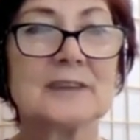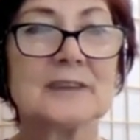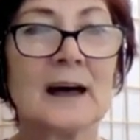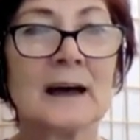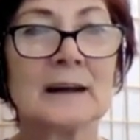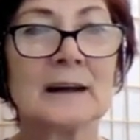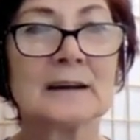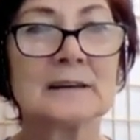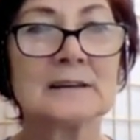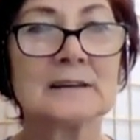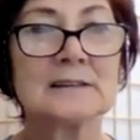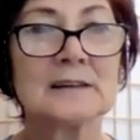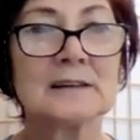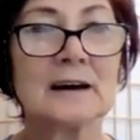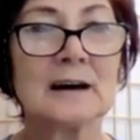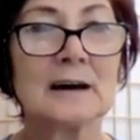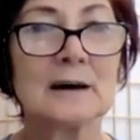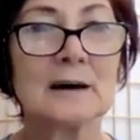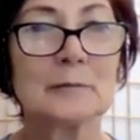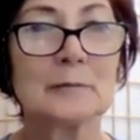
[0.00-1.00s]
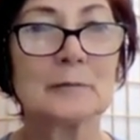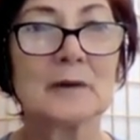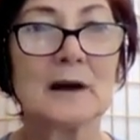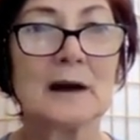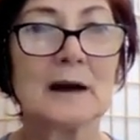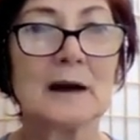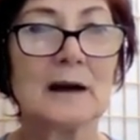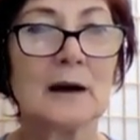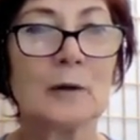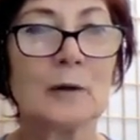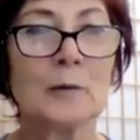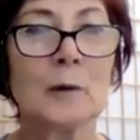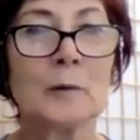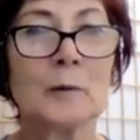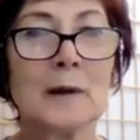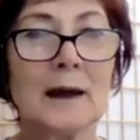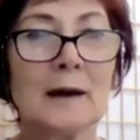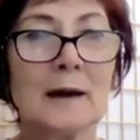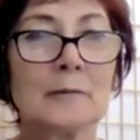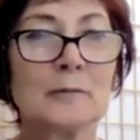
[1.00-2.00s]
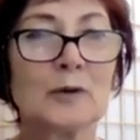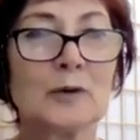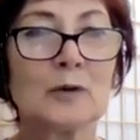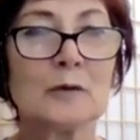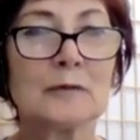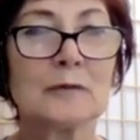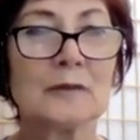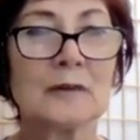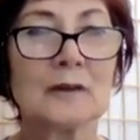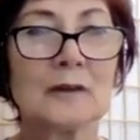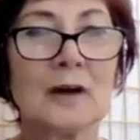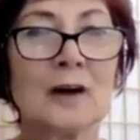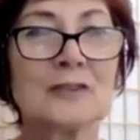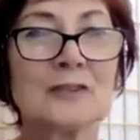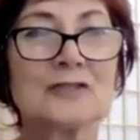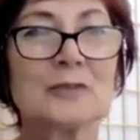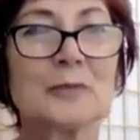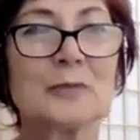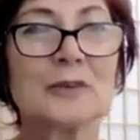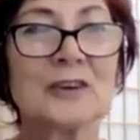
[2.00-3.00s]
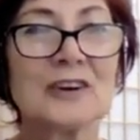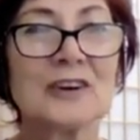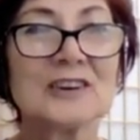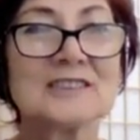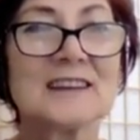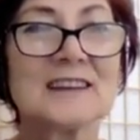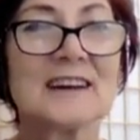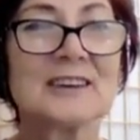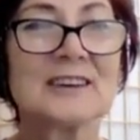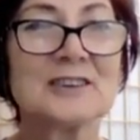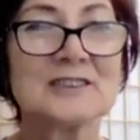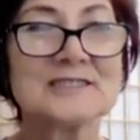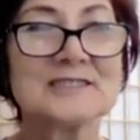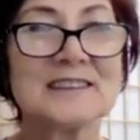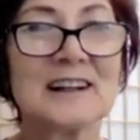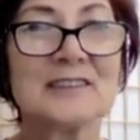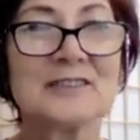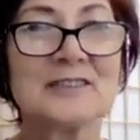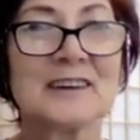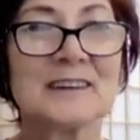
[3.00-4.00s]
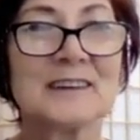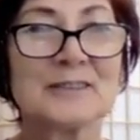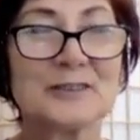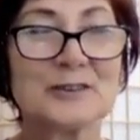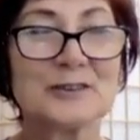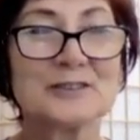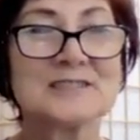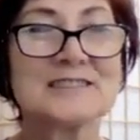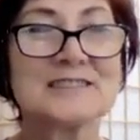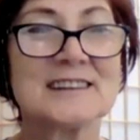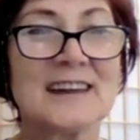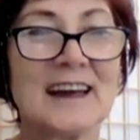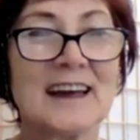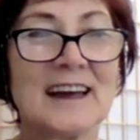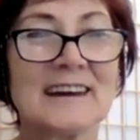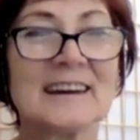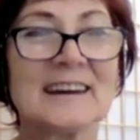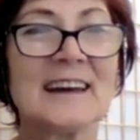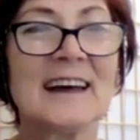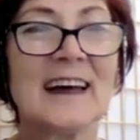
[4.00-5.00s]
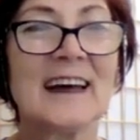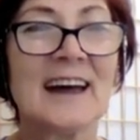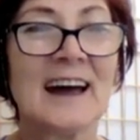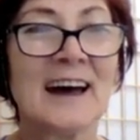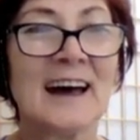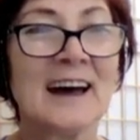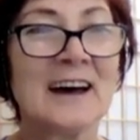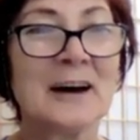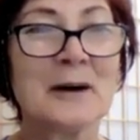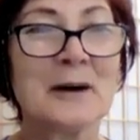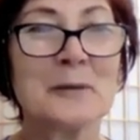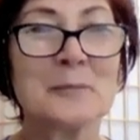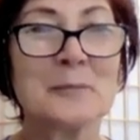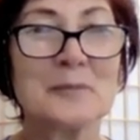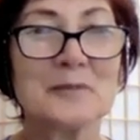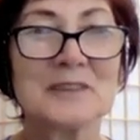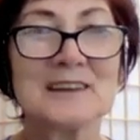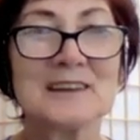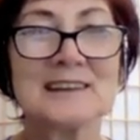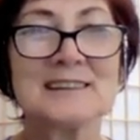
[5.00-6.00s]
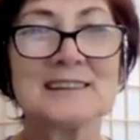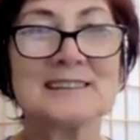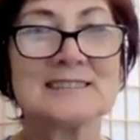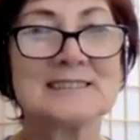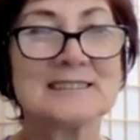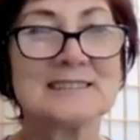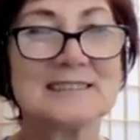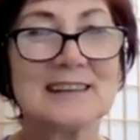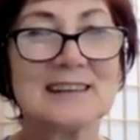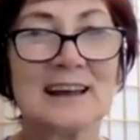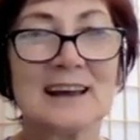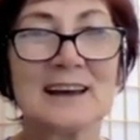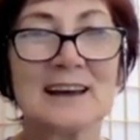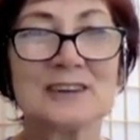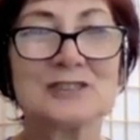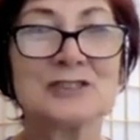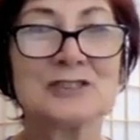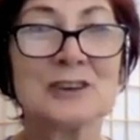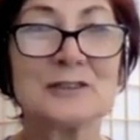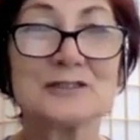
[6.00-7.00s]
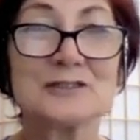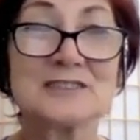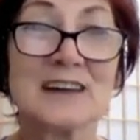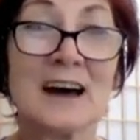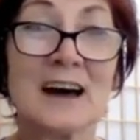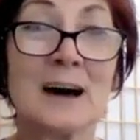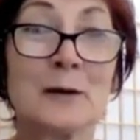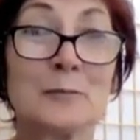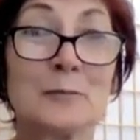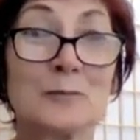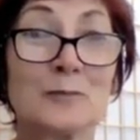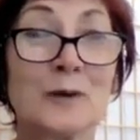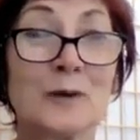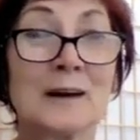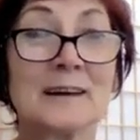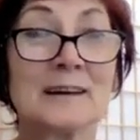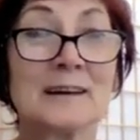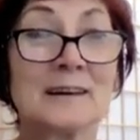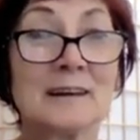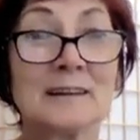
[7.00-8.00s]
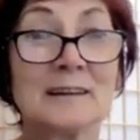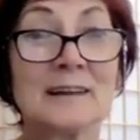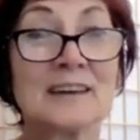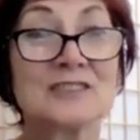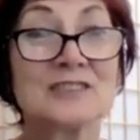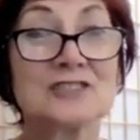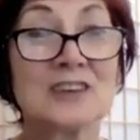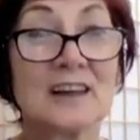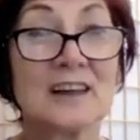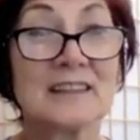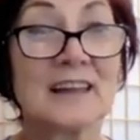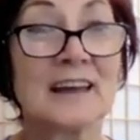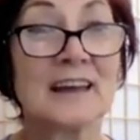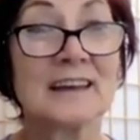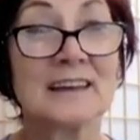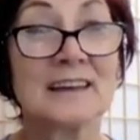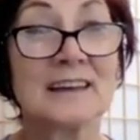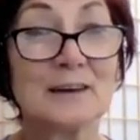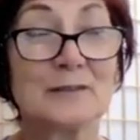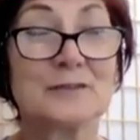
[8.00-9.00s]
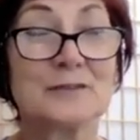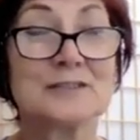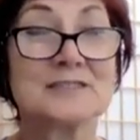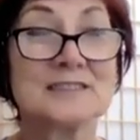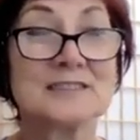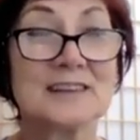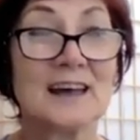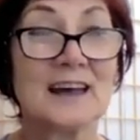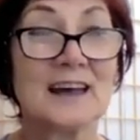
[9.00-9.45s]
And when we have beautiful entrepreneurs like yourself and, of course, Deanne, these shifts come when they share their gifts.